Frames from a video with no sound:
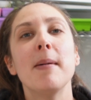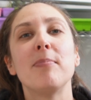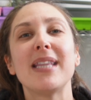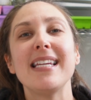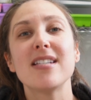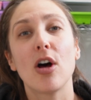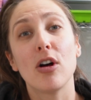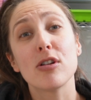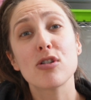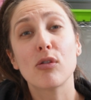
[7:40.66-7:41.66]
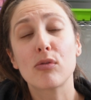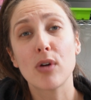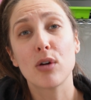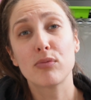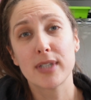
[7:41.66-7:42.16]
But these also
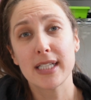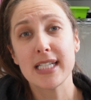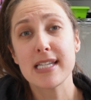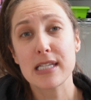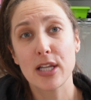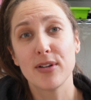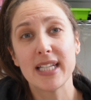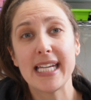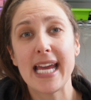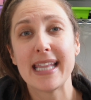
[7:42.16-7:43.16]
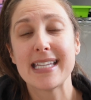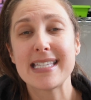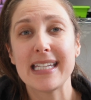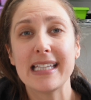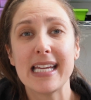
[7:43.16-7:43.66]
grow really slowly, and the
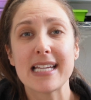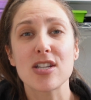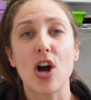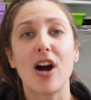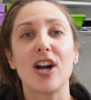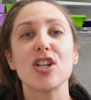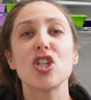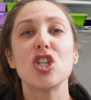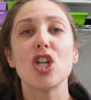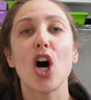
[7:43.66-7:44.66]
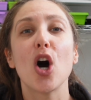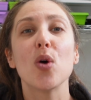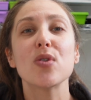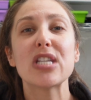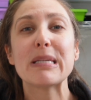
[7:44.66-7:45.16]
seedlings are
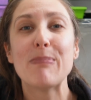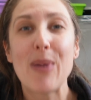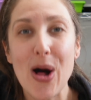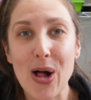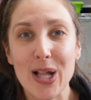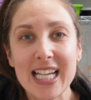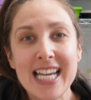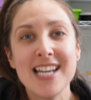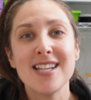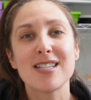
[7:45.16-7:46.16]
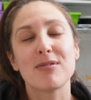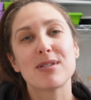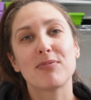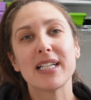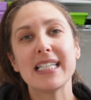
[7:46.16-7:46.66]
so small, so
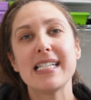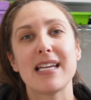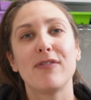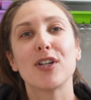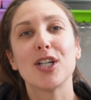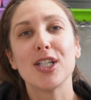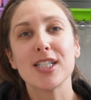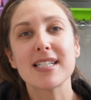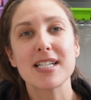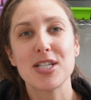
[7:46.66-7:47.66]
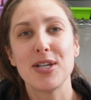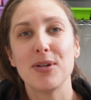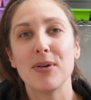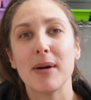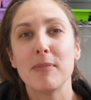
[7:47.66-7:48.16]
it's really difficult
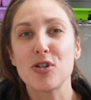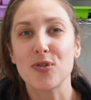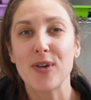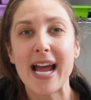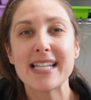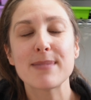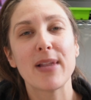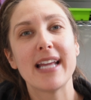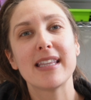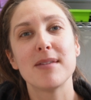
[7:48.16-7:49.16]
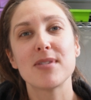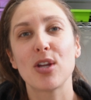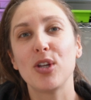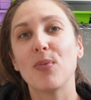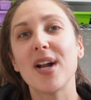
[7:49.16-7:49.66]
to transplant them. So
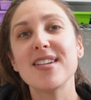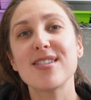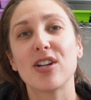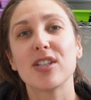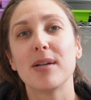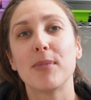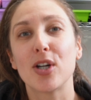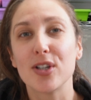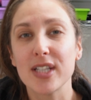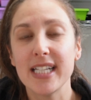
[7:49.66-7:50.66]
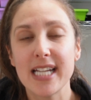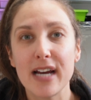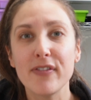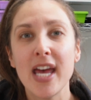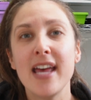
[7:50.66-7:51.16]
you want to start them early
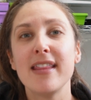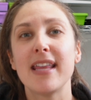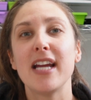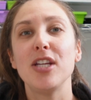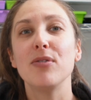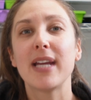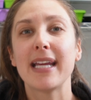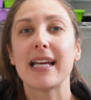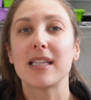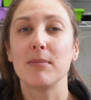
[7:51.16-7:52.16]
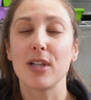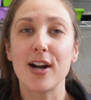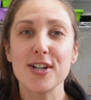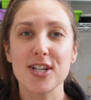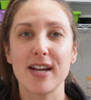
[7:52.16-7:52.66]
enough that you can get them
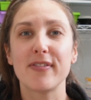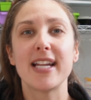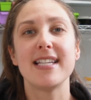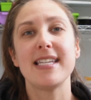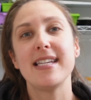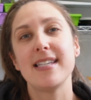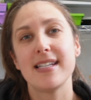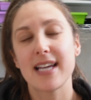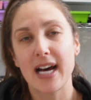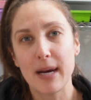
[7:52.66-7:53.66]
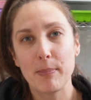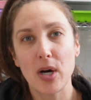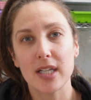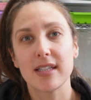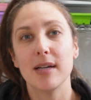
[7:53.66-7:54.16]
large enough that it's easy to
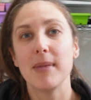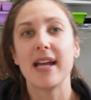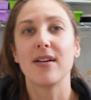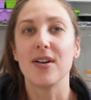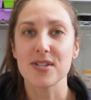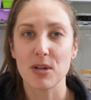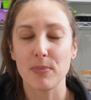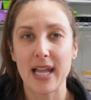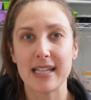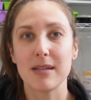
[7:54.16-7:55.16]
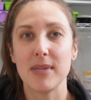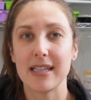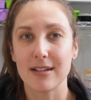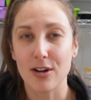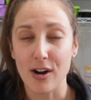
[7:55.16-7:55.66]
pot them and also plant them
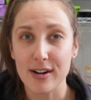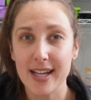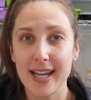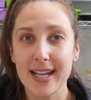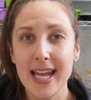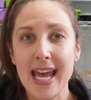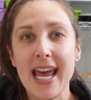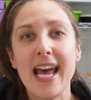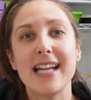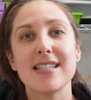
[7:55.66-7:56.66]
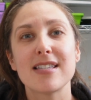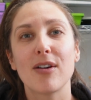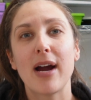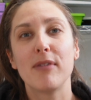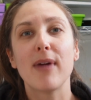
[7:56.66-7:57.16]
in the garden. And
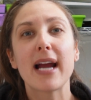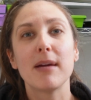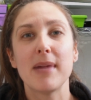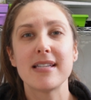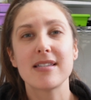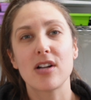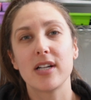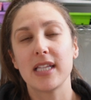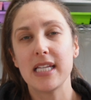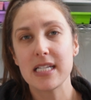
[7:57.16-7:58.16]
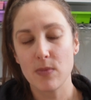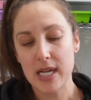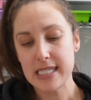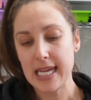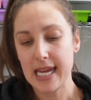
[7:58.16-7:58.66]
so I recommend starting these
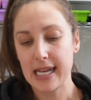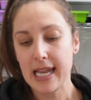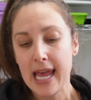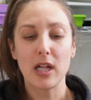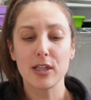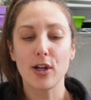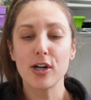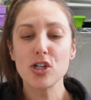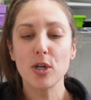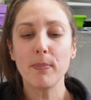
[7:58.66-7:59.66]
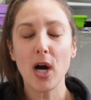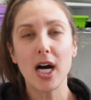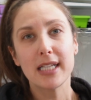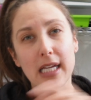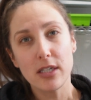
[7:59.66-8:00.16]
ones in a larger
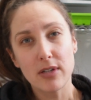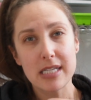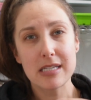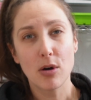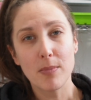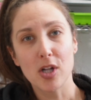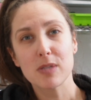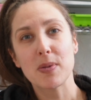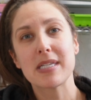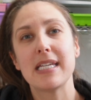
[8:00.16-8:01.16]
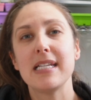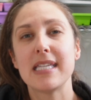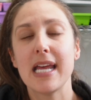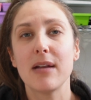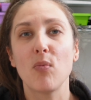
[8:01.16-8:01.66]
pot that you can sow multiple seeds
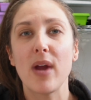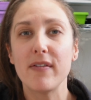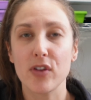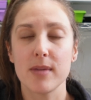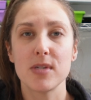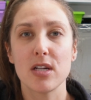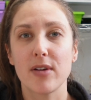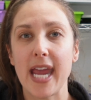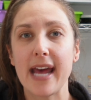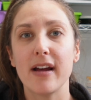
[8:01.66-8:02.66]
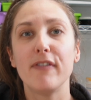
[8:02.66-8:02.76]
in. Wait for them to get